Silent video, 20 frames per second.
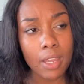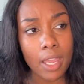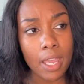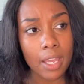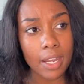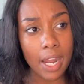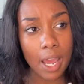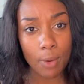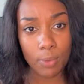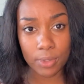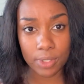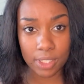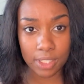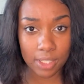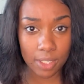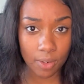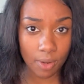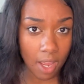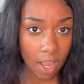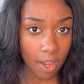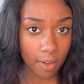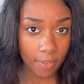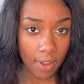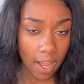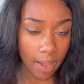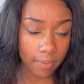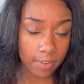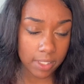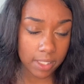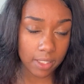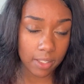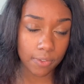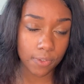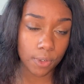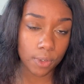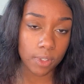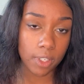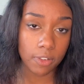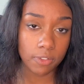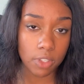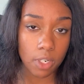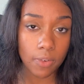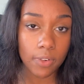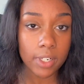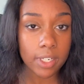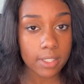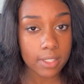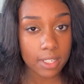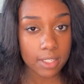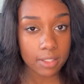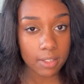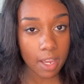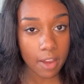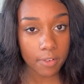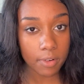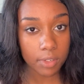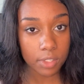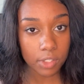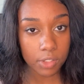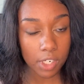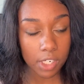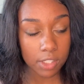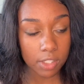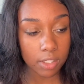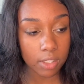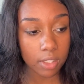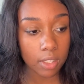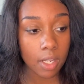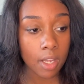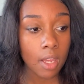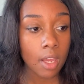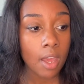and I will still have obviously food left over because I still have a restriction.